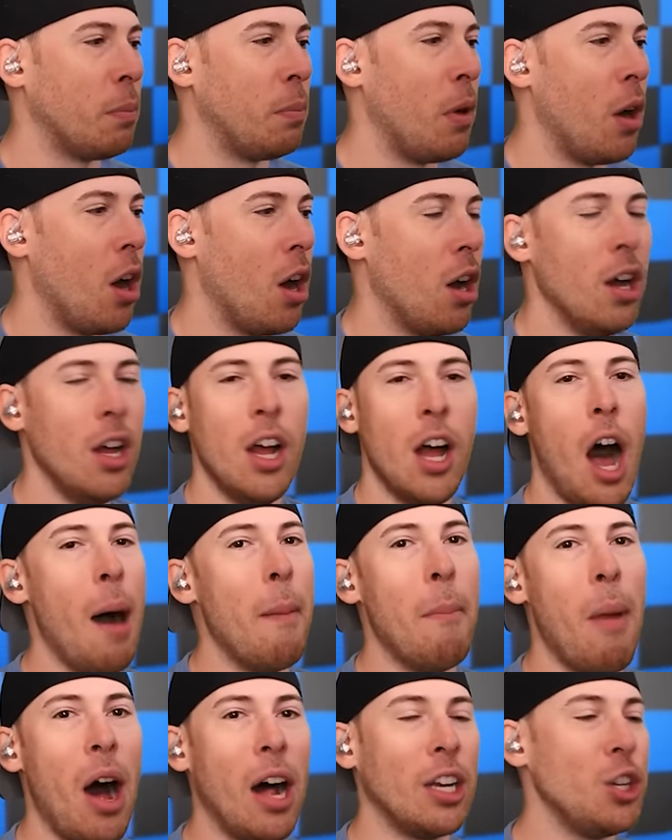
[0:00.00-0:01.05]
Ball.
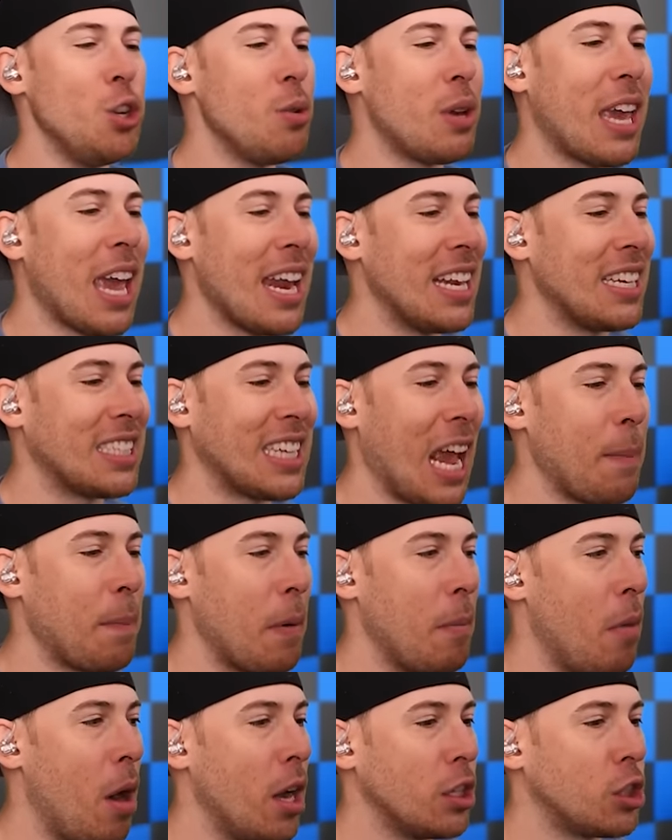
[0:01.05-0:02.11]
You can't escape a
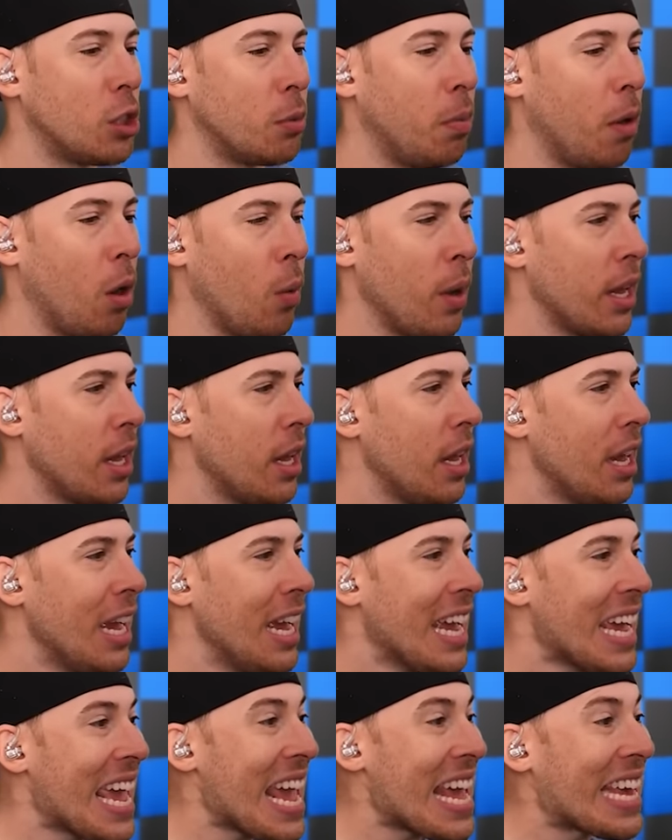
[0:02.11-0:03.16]
Monster Ball. Wait,
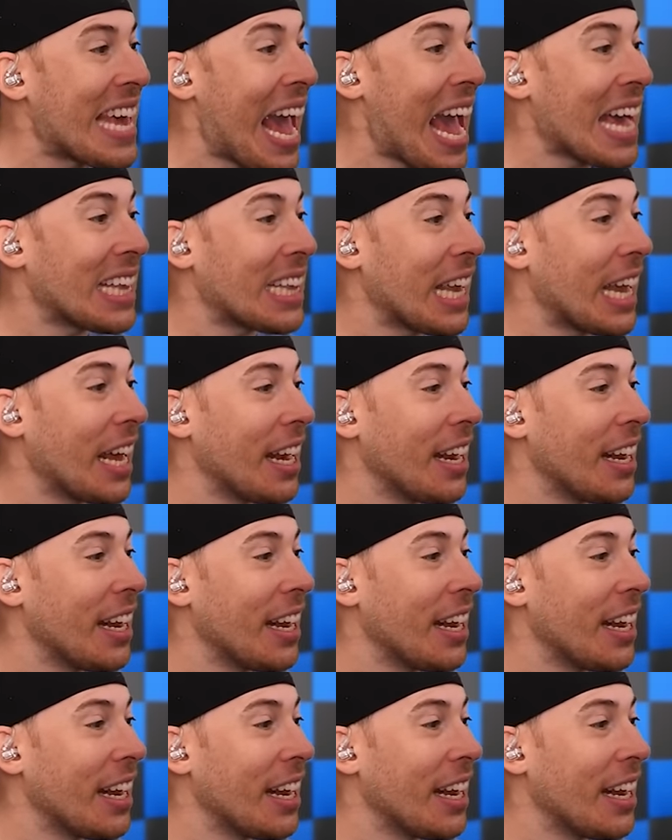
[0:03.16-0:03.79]
he kicked it!